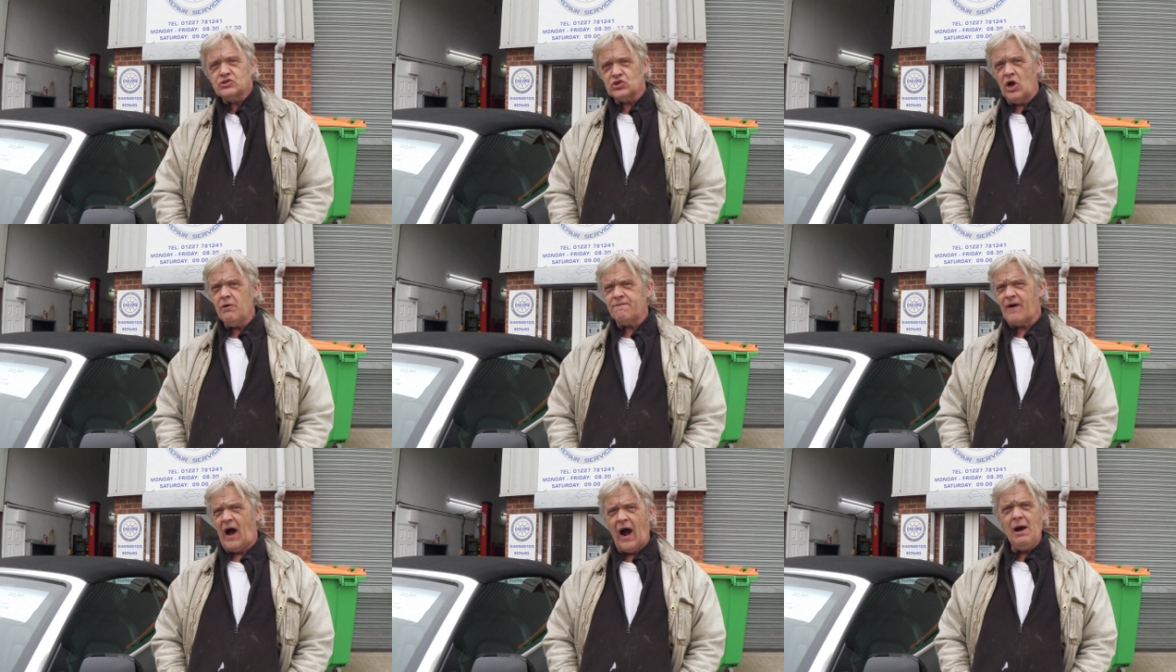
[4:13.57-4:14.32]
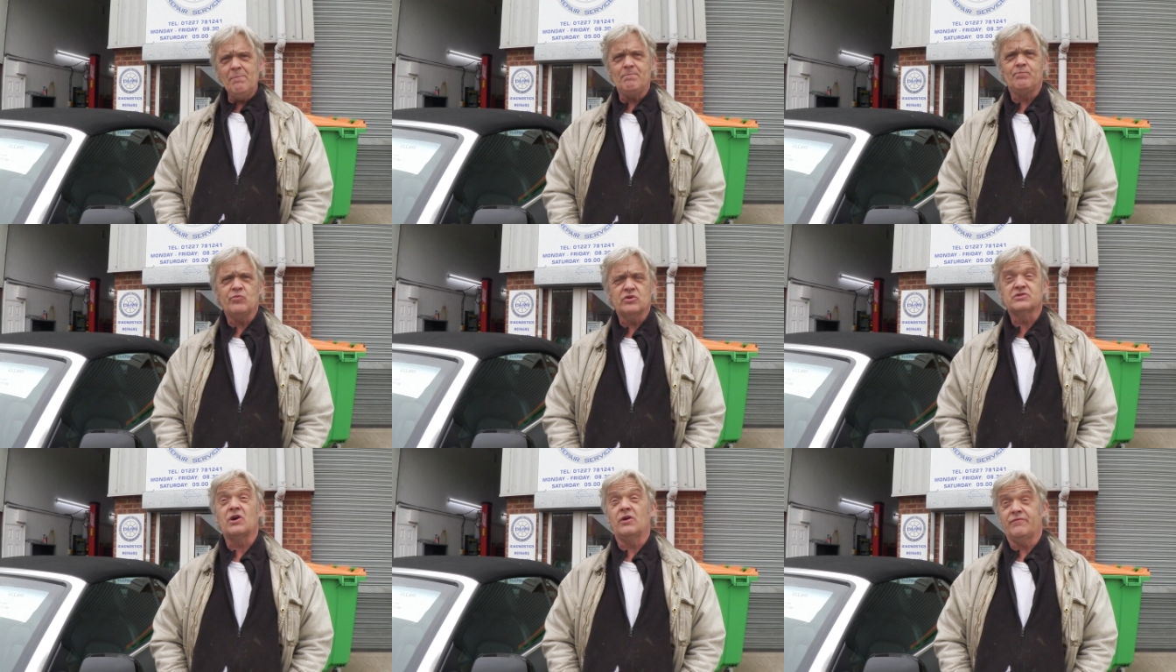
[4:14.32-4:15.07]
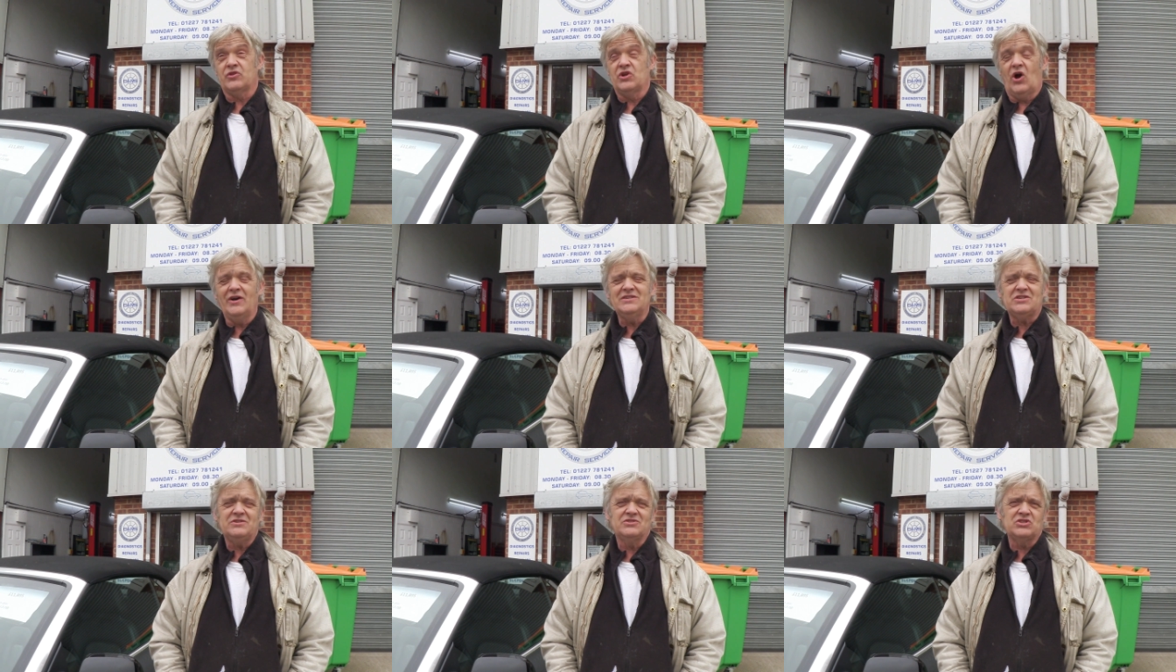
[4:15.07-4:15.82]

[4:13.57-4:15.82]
So far, sorry for the noise.